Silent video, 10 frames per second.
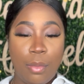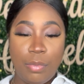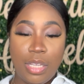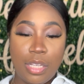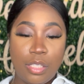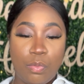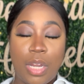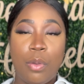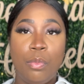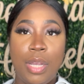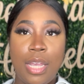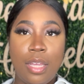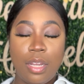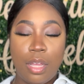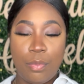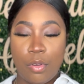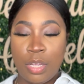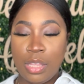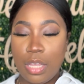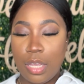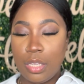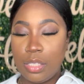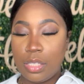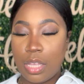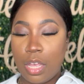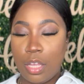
because when I read up on this,